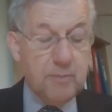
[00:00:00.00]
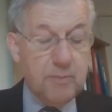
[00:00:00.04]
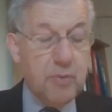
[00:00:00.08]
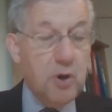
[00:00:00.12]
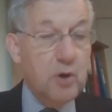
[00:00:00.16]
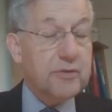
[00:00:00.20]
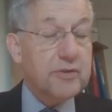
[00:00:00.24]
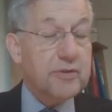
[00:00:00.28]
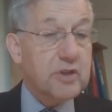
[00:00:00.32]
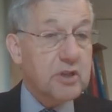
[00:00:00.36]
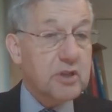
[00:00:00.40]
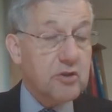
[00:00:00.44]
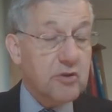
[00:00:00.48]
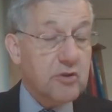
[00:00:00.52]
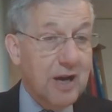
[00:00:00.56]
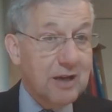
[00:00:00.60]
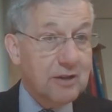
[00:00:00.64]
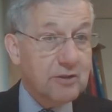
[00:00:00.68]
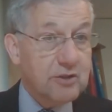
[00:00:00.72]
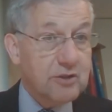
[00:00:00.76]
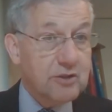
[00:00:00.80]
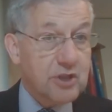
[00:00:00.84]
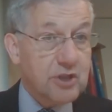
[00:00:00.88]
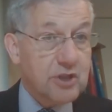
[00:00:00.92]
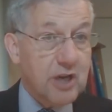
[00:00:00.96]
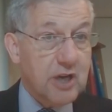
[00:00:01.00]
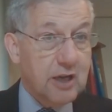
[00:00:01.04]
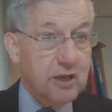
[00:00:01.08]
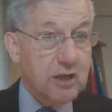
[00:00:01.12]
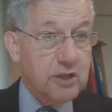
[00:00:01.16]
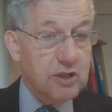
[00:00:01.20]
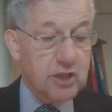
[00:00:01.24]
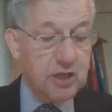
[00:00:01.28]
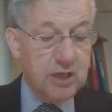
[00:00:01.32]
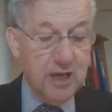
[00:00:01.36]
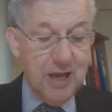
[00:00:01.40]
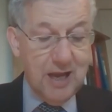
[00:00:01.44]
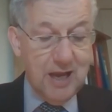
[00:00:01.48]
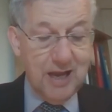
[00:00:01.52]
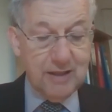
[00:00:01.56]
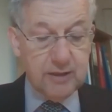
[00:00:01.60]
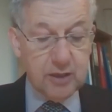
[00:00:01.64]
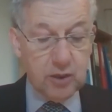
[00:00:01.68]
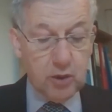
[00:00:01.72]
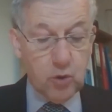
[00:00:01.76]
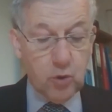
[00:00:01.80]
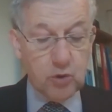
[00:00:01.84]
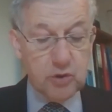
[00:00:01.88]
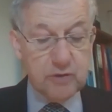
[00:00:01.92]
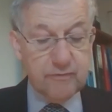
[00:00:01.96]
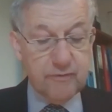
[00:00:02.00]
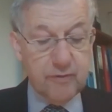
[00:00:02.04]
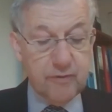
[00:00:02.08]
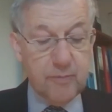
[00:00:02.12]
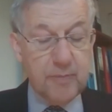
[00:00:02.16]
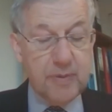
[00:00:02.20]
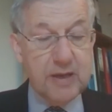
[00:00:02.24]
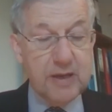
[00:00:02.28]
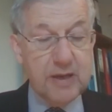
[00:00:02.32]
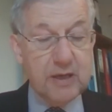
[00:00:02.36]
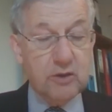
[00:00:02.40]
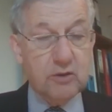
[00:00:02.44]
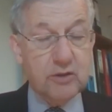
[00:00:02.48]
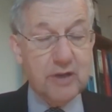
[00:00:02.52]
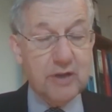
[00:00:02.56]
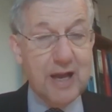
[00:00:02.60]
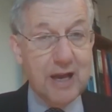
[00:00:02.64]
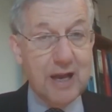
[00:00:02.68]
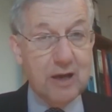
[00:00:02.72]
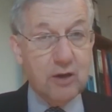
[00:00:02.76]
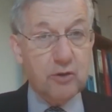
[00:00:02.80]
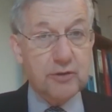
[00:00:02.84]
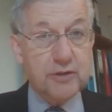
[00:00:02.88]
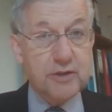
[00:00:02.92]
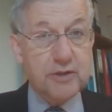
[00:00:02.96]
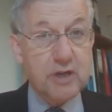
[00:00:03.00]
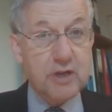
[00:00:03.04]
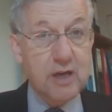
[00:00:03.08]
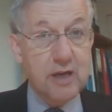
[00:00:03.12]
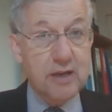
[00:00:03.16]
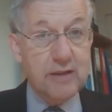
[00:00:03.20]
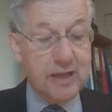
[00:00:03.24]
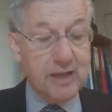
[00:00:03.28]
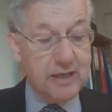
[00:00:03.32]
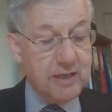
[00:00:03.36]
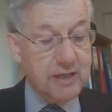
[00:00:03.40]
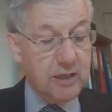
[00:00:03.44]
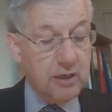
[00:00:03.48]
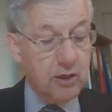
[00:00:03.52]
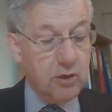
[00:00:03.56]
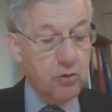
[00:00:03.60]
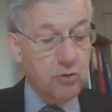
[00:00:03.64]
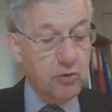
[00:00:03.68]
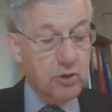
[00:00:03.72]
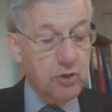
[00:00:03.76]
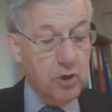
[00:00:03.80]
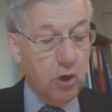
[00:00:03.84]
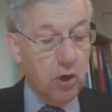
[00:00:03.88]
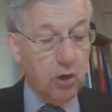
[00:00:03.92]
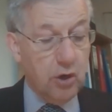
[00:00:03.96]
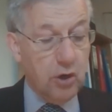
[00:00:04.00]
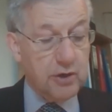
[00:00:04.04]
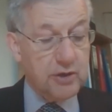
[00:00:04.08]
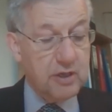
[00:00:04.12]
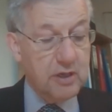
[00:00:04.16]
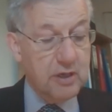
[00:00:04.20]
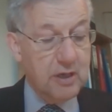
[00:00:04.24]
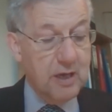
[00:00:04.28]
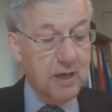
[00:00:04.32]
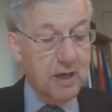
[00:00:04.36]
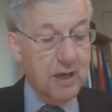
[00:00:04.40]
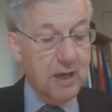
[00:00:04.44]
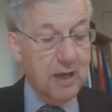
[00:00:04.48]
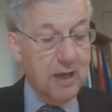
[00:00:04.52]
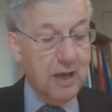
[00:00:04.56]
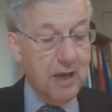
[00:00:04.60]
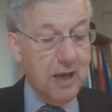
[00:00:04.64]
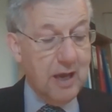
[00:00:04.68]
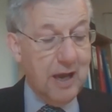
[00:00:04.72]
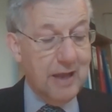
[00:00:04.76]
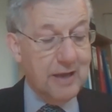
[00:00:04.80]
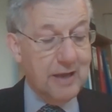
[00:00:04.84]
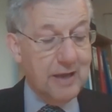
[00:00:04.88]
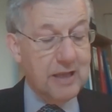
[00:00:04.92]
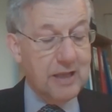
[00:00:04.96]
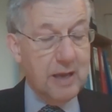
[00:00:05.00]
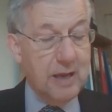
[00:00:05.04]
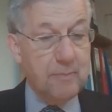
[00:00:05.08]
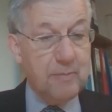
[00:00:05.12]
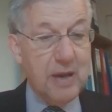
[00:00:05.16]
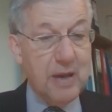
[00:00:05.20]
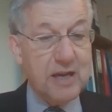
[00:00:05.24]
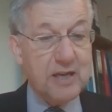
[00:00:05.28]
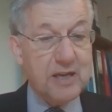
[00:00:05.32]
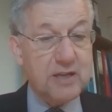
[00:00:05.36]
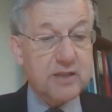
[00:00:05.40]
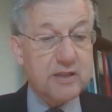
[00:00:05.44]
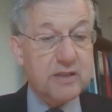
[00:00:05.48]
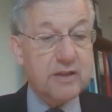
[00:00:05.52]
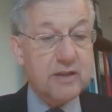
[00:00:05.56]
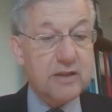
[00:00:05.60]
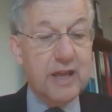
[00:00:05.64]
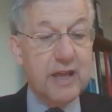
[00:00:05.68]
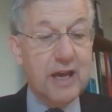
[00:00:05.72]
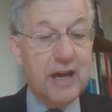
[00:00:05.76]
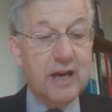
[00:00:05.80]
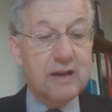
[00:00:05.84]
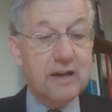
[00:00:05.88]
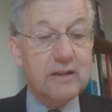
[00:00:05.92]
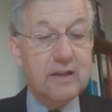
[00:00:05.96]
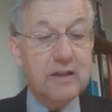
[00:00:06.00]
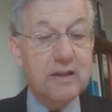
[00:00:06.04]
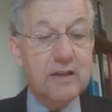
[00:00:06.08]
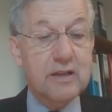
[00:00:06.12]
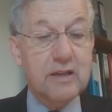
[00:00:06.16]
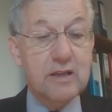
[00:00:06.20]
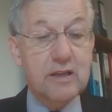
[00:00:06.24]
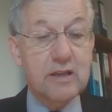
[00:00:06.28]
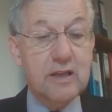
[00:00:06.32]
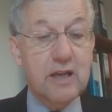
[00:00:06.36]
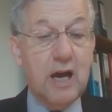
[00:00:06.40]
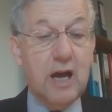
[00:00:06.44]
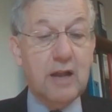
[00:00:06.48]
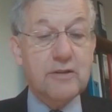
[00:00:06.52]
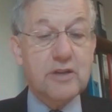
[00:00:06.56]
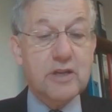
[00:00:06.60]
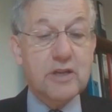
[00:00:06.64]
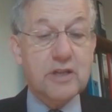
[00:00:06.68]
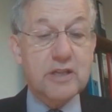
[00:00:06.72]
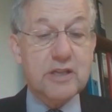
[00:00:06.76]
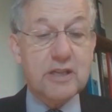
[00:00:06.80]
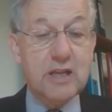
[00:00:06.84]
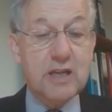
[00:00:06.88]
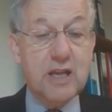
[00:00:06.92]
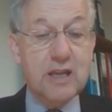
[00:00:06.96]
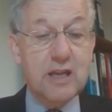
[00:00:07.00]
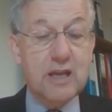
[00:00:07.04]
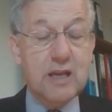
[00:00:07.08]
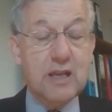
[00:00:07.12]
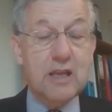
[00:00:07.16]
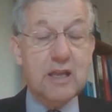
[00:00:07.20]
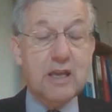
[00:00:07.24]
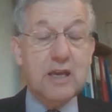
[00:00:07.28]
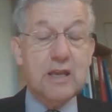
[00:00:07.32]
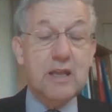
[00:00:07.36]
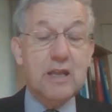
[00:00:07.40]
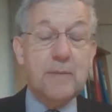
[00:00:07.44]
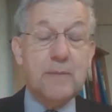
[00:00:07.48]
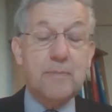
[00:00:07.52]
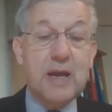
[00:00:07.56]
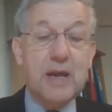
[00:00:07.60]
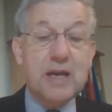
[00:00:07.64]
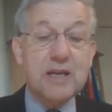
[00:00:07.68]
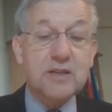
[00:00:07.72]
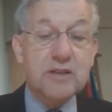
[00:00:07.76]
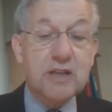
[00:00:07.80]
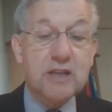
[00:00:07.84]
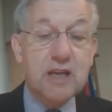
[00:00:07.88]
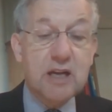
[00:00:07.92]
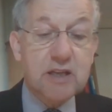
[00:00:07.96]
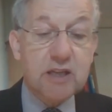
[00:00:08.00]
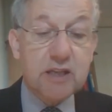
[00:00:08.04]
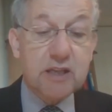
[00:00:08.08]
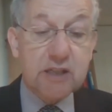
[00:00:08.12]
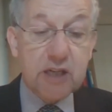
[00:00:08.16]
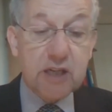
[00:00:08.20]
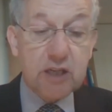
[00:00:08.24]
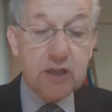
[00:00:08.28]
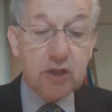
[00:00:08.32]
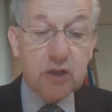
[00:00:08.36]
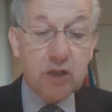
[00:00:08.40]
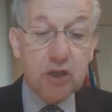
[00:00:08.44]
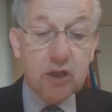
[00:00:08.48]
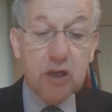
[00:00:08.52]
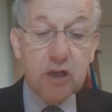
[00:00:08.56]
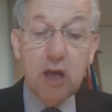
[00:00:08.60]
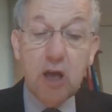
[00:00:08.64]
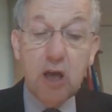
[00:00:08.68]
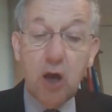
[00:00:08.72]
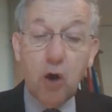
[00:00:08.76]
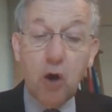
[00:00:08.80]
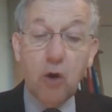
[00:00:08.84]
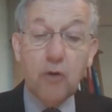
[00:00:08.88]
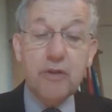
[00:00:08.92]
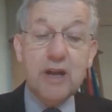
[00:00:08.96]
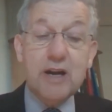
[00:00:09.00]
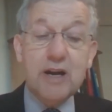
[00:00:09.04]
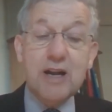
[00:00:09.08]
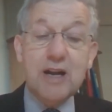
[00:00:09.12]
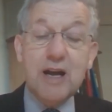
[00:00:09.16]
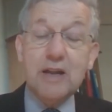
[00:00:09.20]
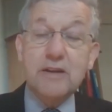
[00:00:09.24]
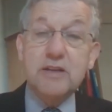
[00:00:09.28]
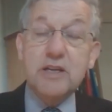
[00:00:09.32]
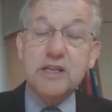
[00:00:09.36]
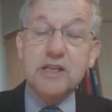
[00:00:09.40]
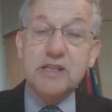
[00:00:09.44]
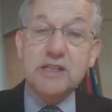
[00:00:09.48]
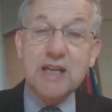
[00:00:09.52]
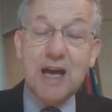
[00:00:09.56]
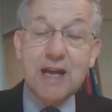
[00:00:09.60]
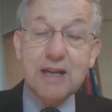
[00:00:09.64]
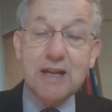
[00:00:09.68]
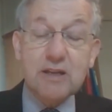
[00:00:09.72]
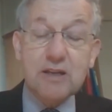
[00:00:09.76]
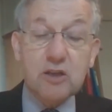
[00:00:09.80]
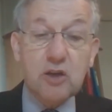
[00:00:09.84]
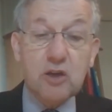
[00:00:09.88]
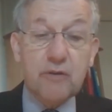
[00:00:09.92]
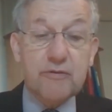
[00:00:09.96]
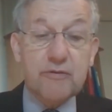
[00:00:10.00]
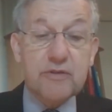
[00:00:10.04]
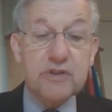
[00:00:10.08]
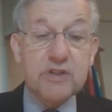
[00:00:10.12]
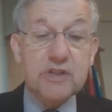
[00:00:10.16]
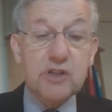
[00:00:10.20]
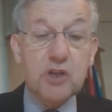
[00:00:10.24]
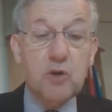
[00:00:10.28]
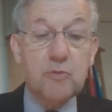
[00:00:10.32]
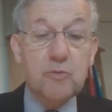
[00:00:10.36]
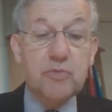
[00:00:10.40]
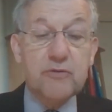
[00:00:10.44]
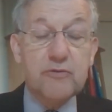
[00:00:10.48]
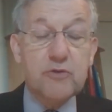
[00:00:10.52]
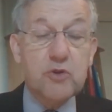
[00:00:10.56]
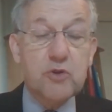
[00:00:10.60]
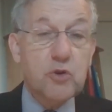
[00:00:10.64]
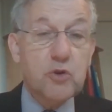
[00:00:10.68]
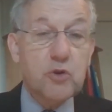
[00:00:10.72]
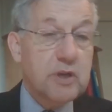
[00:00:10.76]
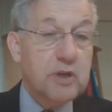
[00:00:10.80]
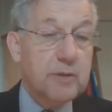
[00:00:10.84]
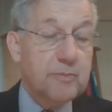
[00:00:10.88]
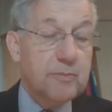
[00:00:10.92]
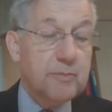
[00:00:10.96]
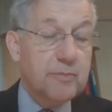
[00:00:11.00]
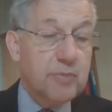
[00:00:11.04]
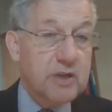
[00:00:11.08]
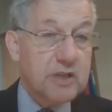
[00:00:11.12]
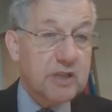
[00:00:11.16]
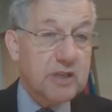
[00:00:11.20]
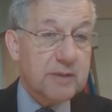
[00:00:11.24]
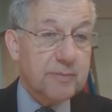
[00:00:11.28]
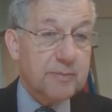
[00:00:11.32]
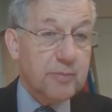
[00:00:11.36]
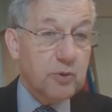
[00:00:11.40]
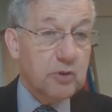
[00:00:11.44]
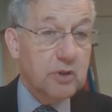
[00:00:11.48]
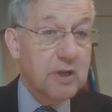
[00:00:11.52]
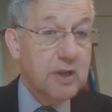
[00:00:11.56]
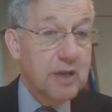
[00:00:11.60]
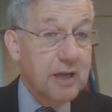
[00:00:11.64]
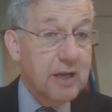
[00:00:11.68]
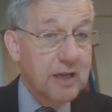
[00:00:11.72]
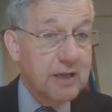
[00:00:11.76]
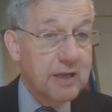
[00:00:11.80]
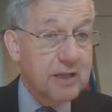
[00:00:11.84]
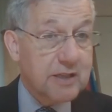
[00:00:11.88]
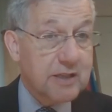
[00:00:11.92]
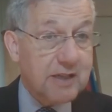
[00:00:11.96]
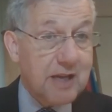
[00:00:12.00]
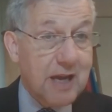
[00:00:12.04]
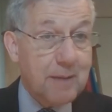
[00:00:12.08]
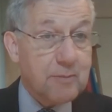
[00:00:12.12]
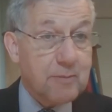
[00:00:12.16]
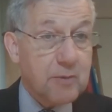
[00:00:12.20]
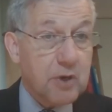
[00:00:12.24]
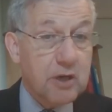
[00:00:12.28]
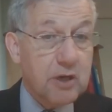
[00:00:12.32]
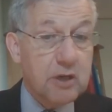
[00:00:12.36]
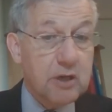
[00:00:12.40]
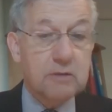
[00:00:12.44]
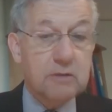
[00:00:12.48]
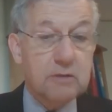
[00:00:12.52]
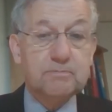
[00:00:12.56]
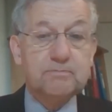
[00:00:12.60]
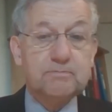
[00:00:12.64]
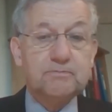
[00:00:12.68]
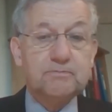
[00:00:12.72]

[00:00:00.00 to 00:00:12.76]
Both the trial judge and the Court of Appeal held that it could not, and they based their, under, uh, they based their decision on their understanding of the scope of duty principle in SAAMCO.